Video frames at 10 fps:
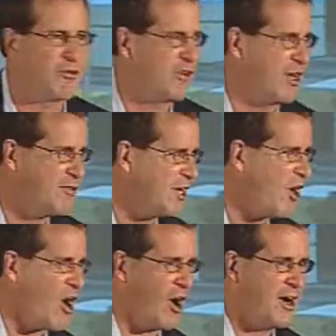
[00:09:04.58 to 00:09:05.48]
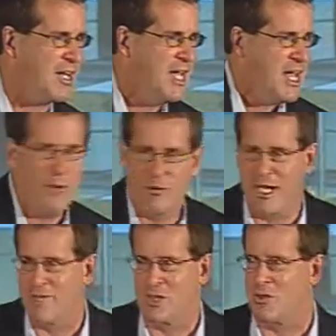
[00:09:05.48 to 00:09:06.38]
work very, very hard, and we were
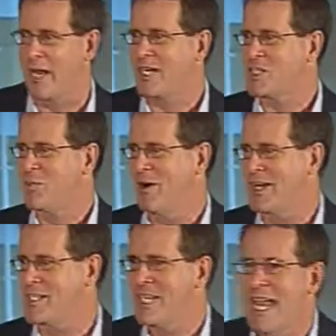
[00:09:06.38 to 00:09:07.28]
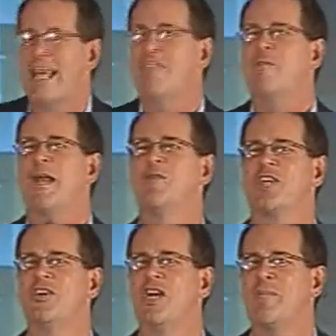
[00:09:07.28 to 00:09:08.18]
going to have a great experience, and everybody
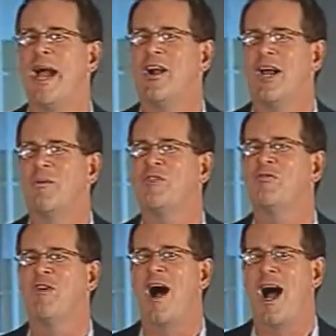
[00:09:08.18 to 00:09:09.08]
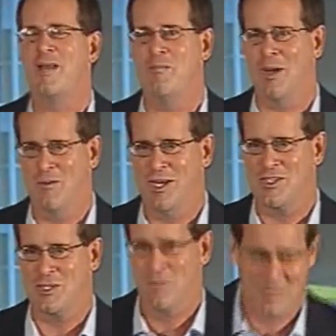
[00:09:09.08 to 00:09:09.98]
was going to look back on it with fond
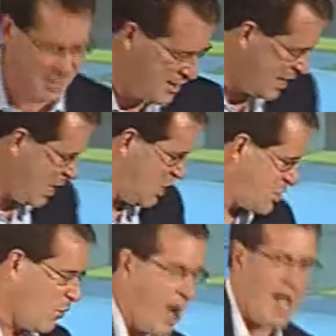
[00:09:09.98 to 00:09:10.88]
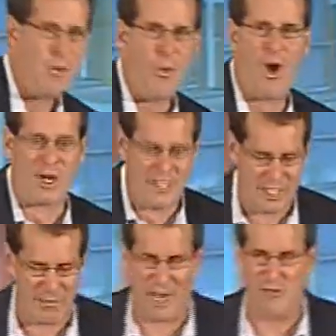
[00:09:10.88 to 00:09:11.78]
memories. So I walked
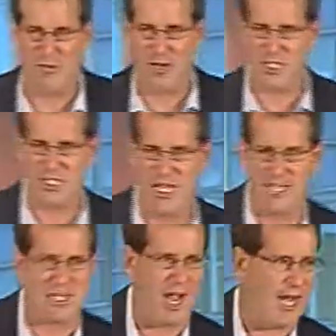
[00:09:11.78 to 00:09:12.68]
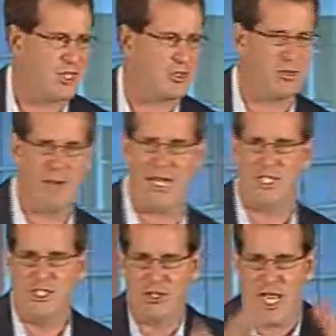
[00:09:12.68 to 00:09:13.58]
in my first day as a high school
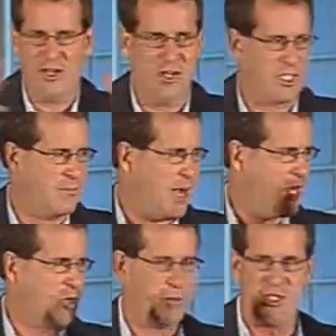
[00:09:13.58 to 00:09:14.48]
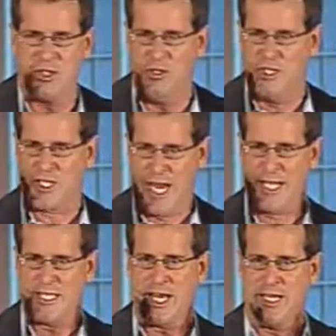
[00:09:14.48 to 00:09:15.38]
math teacher, and I looked at my group of students, and
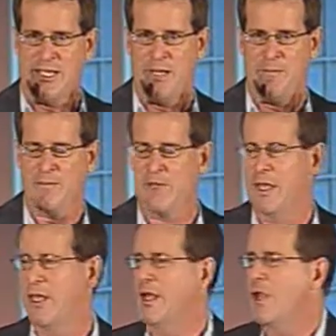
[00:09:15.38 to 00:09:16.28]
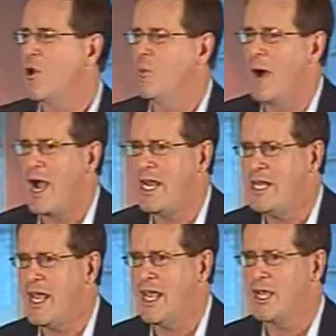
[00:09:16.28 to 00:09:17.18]
I said to them, "My
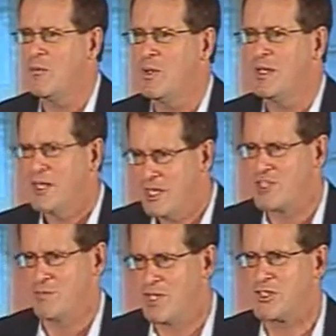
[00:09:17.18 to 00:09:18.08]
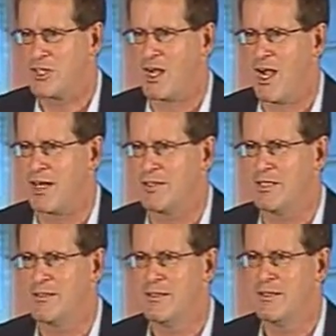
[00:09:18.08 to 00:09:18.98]
name is Mr.
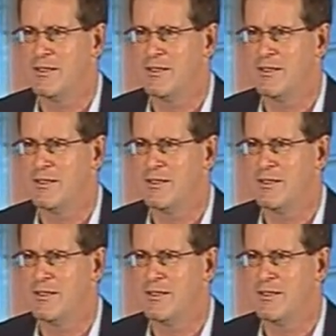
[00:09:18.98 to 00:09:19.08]
Coughlin.